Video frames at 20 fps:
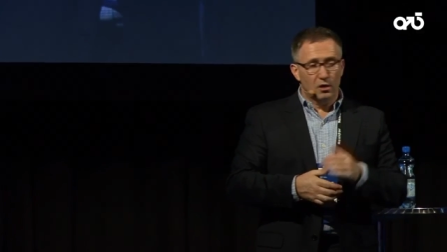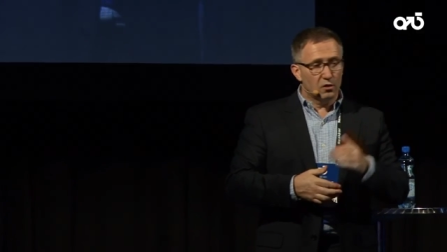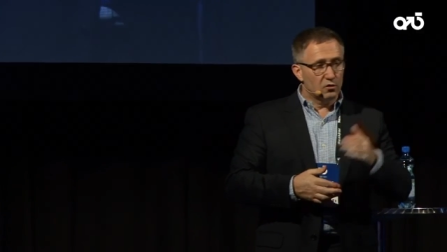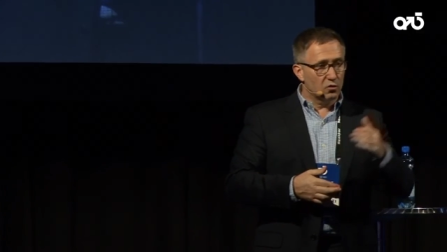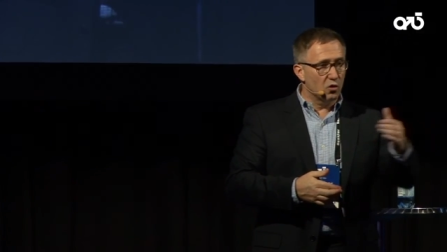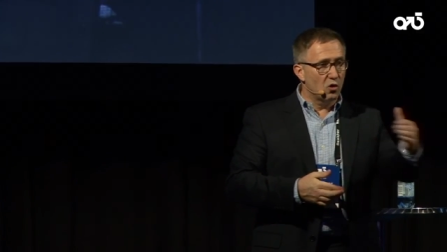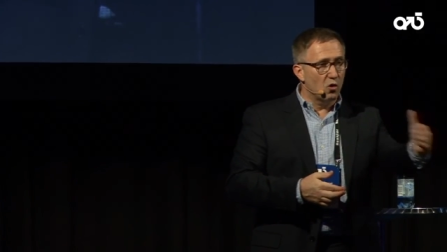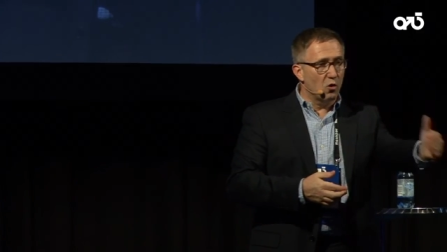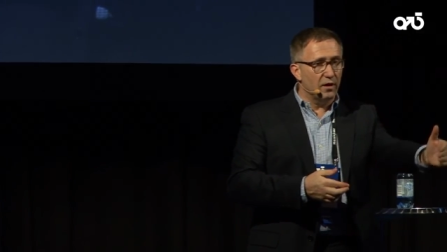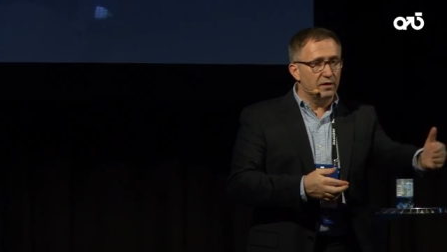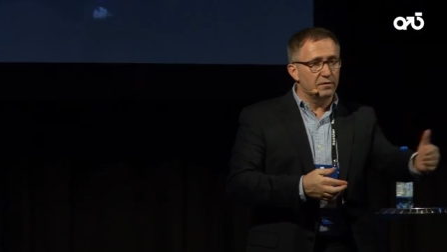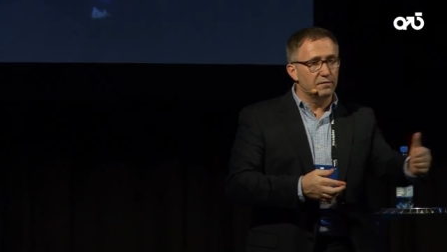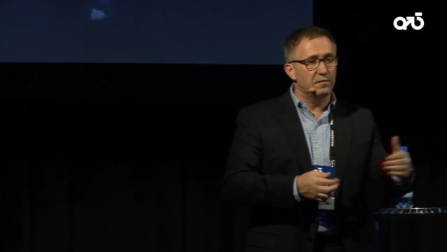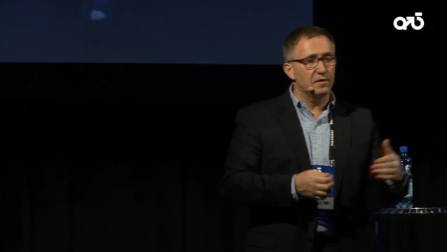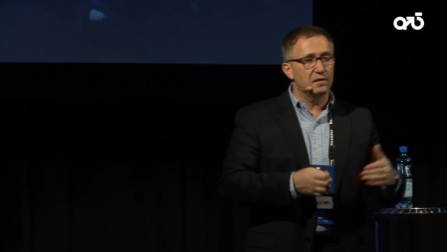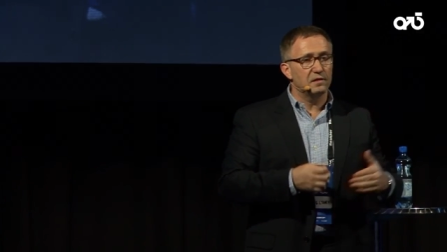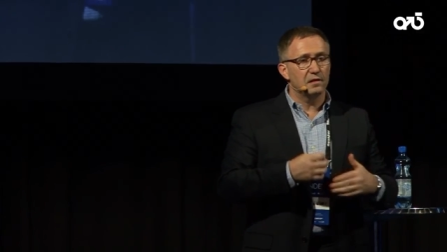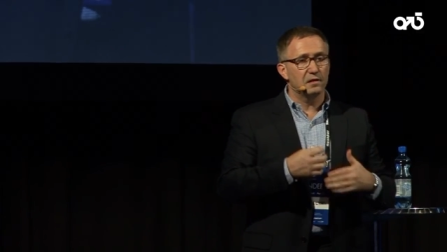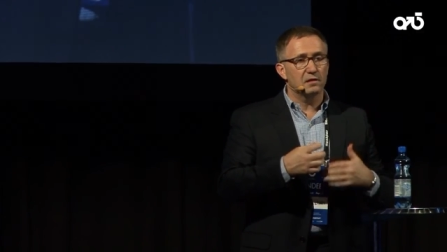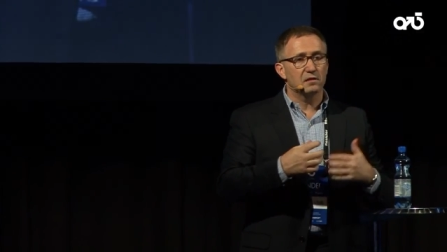to go and
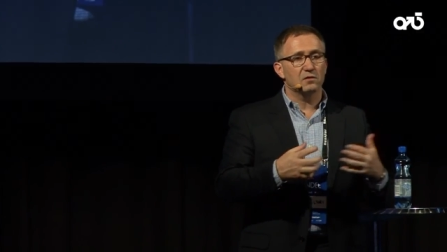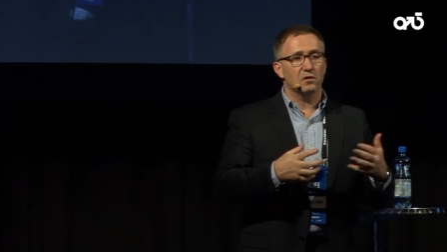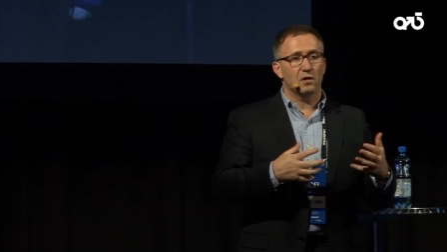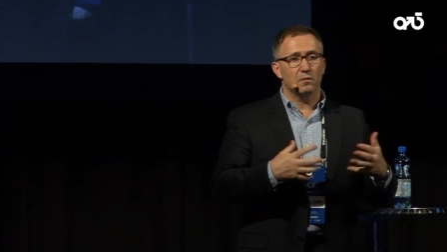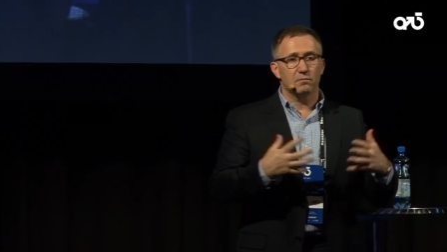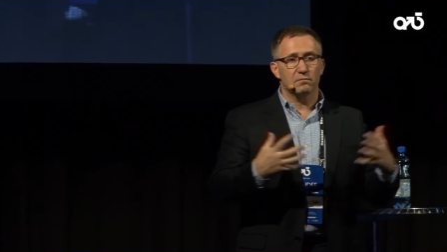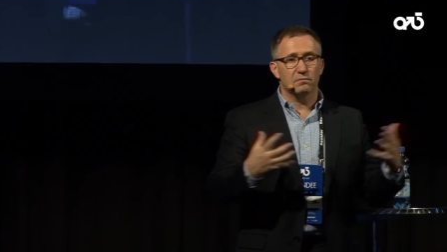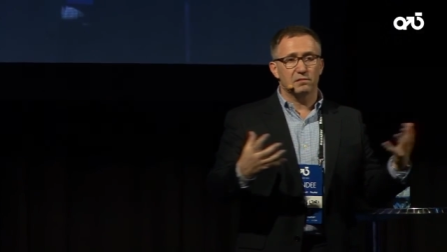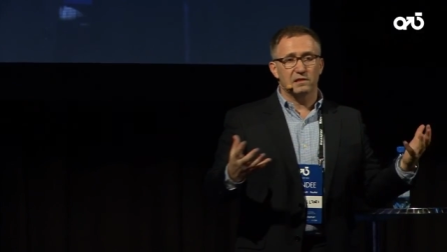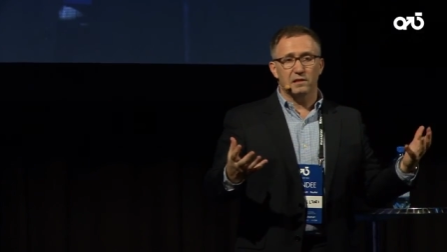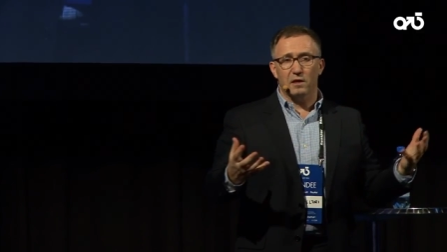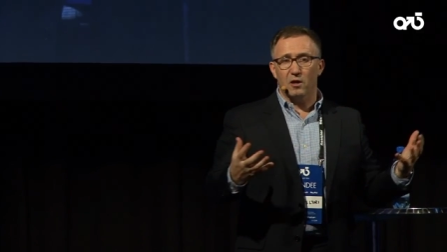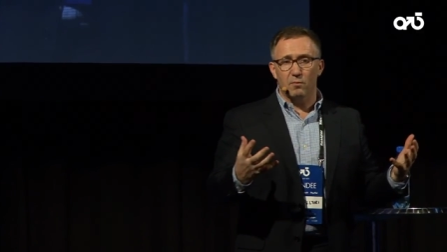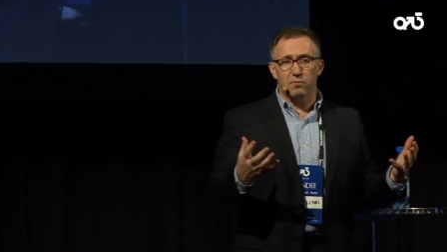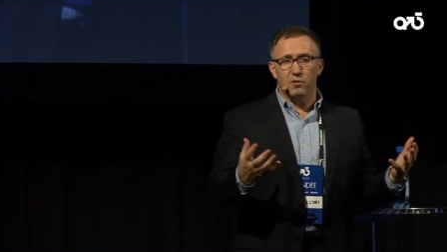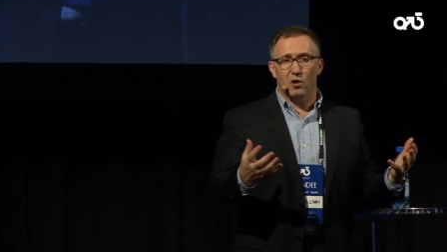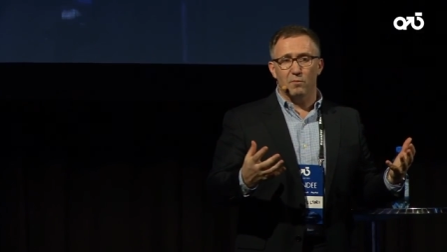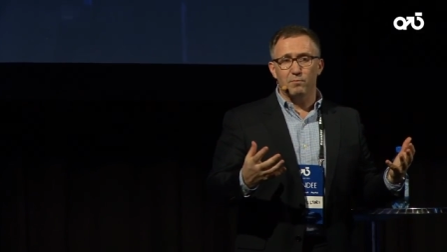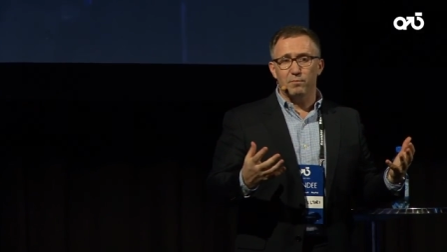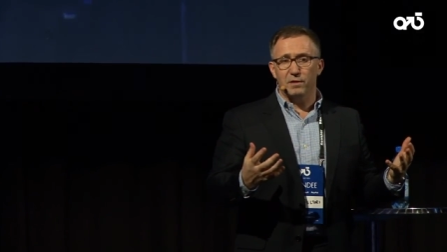visit some startup
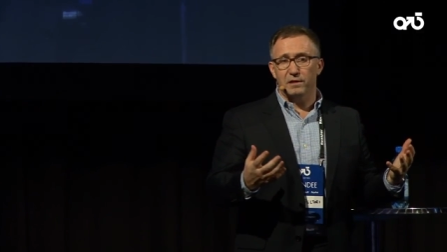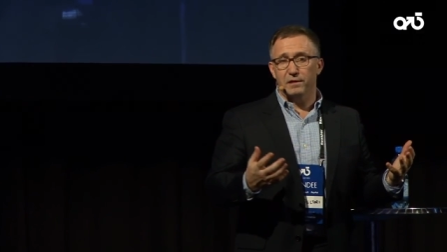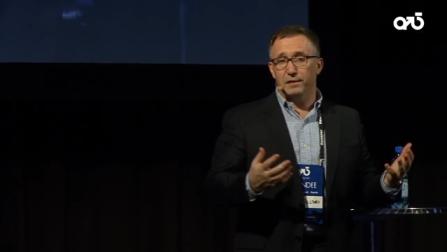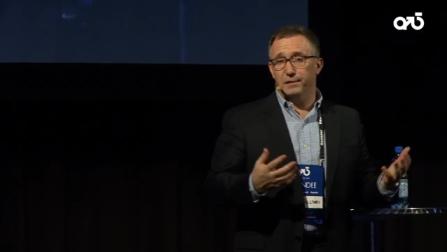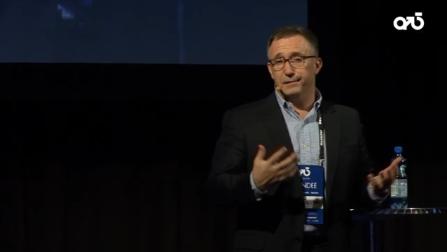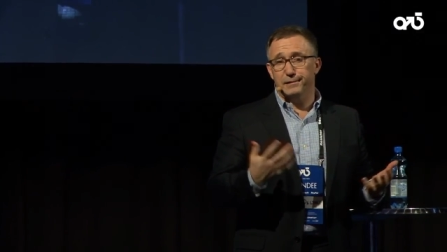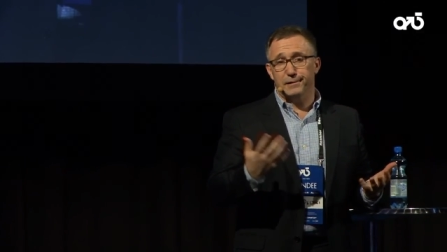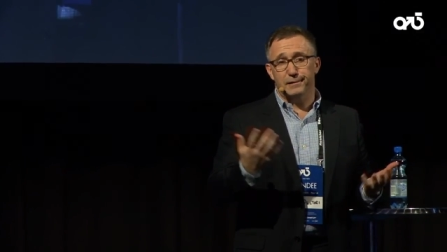companies